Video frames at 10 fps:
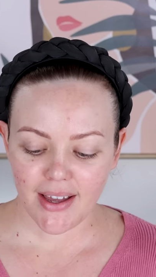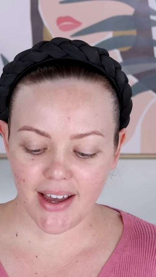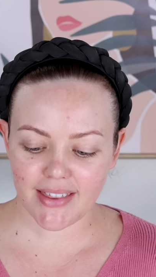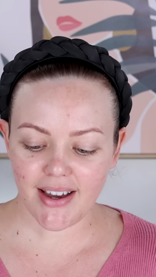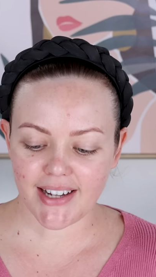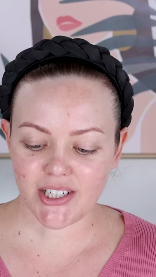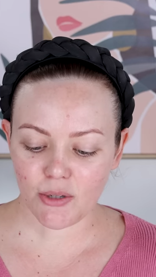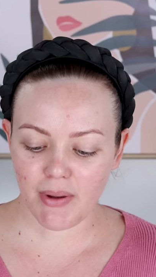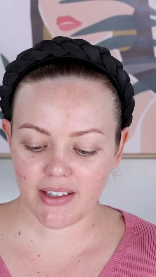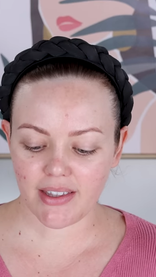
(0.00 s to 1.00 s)
The
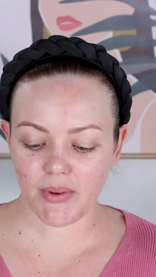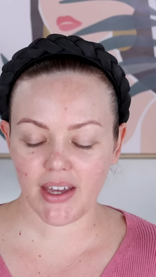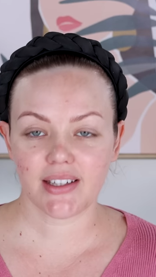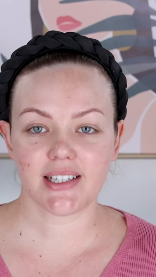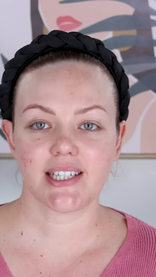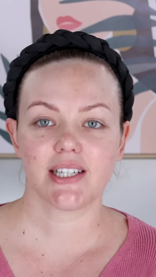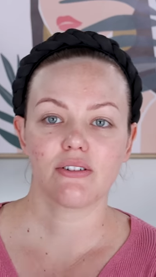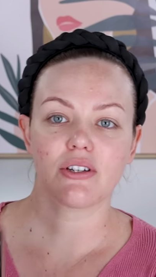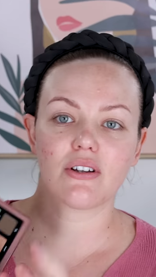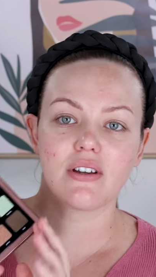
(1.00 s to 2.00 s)
eyeshadow palette that we are going to dig
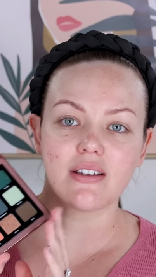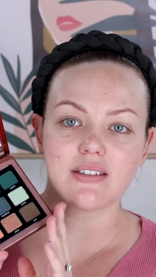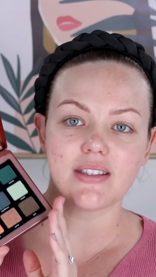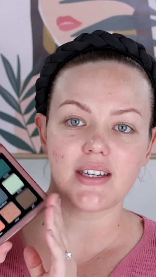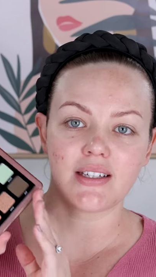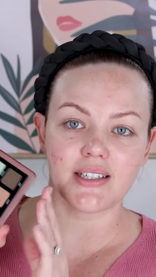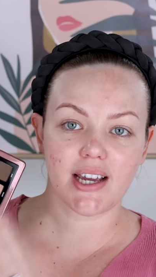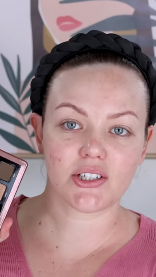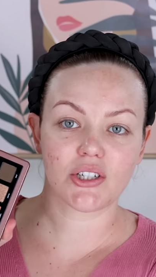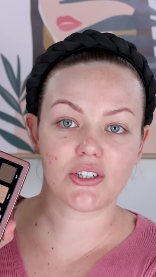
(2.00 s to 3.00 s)
into is the
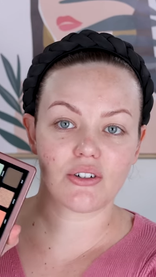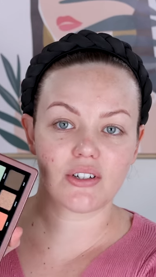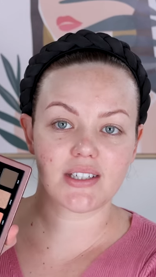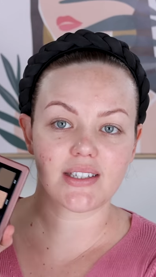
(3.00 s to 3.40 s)
Natasha Denona